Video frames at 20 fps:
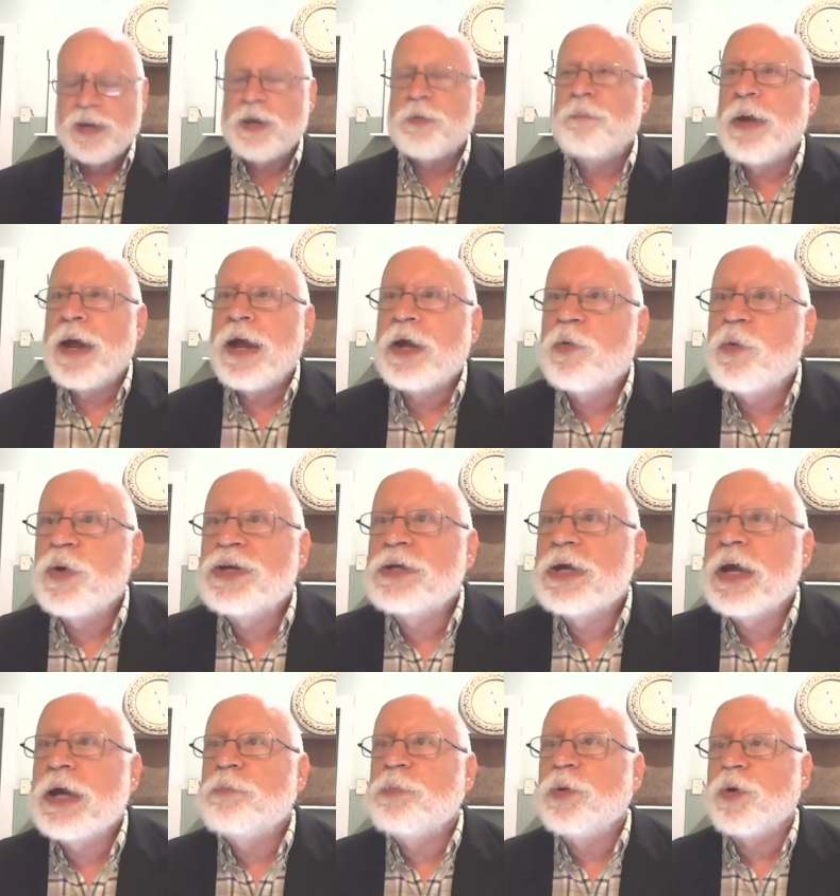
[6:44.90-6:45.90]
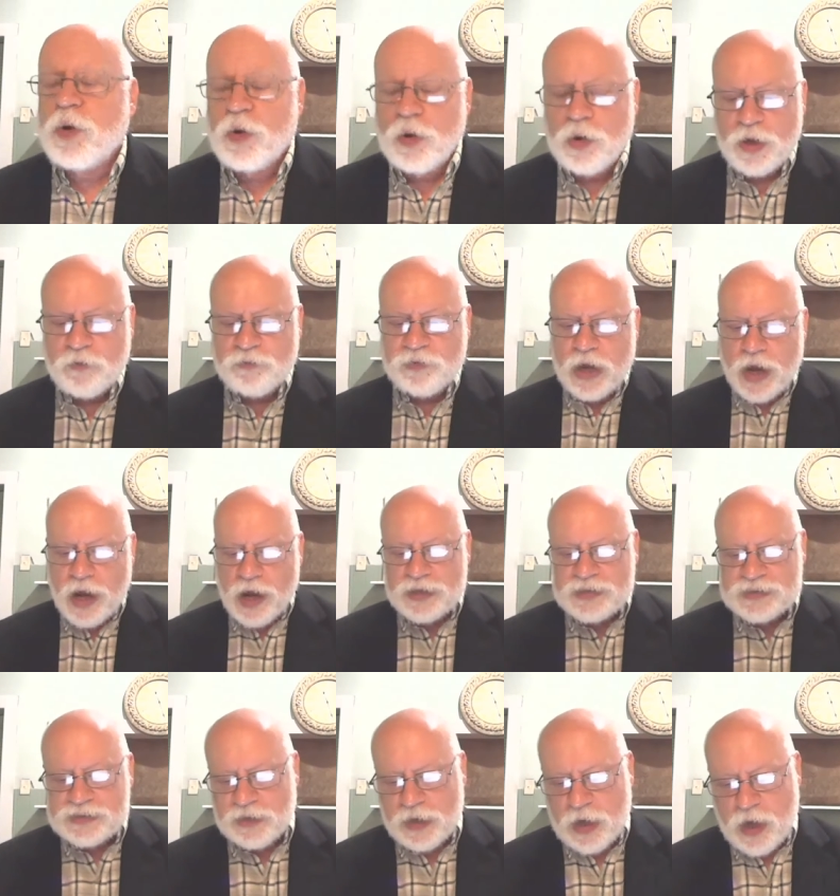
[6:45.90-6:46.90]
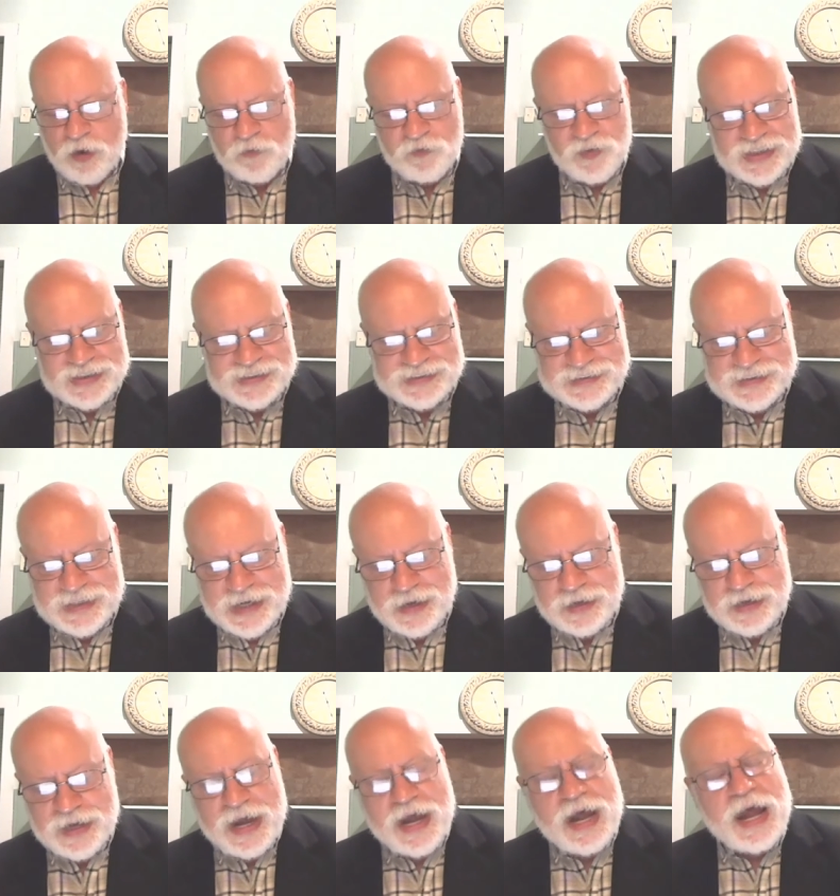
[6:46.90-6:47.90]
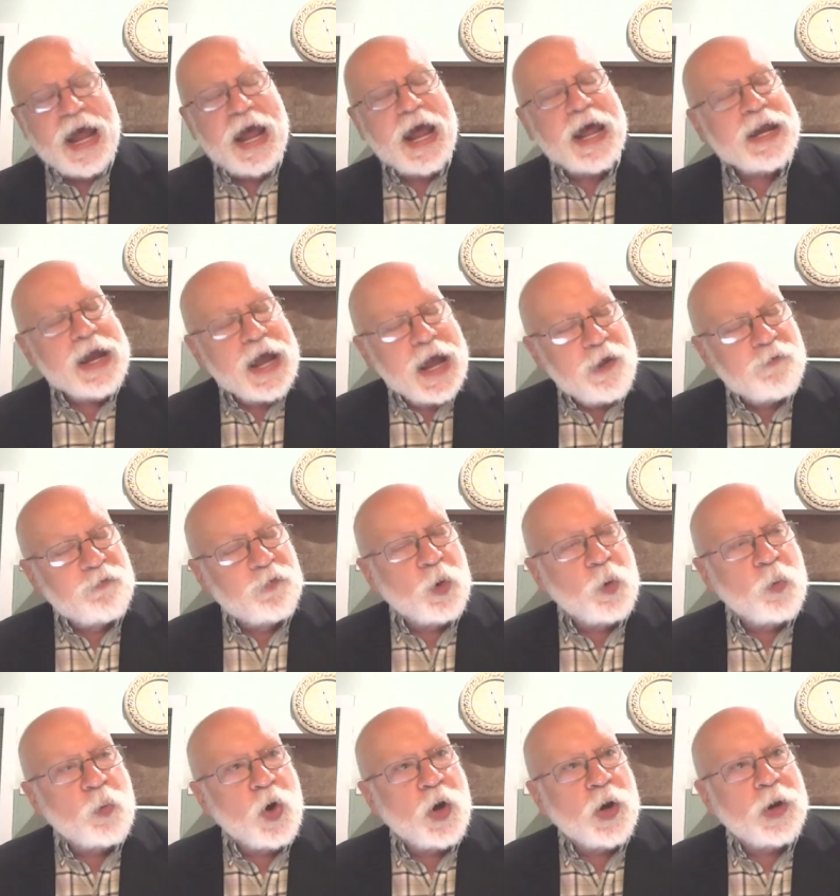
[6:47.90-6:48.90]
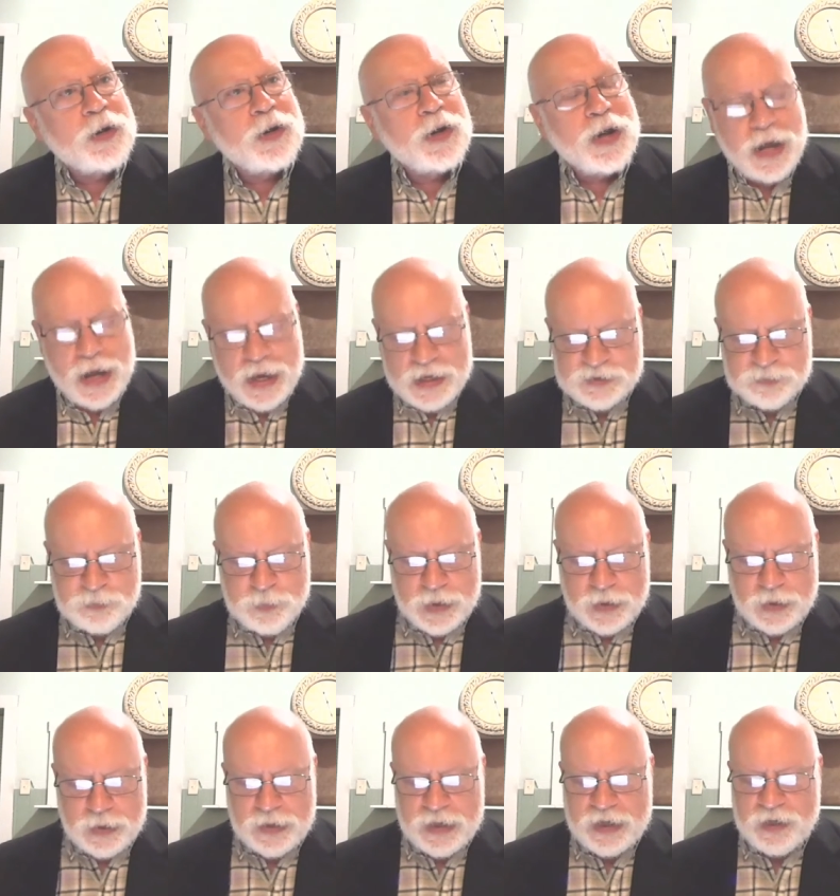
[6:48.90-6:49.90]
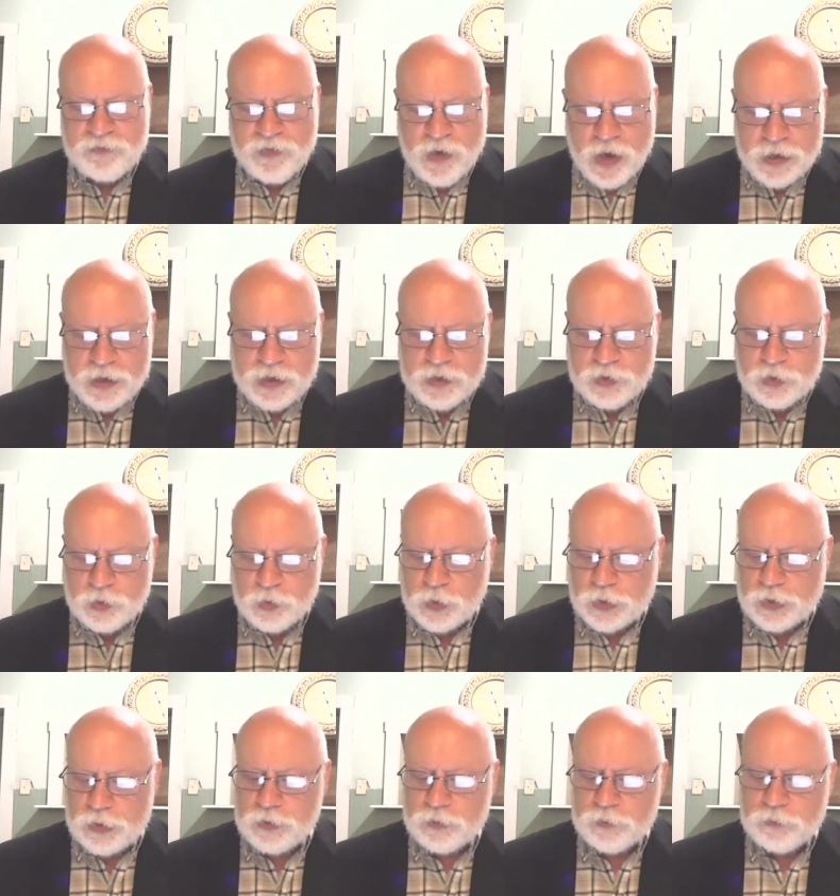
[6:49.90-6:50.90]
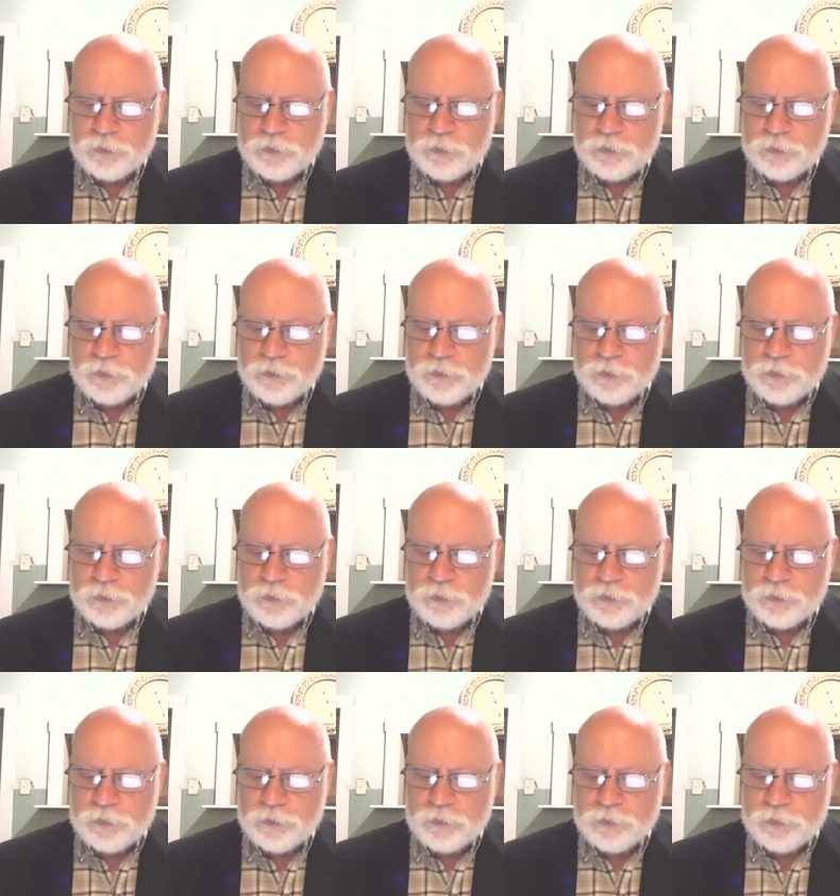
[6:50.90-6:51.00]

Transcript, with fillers: The banquet table of God's love is set, and everyone has been invited to it.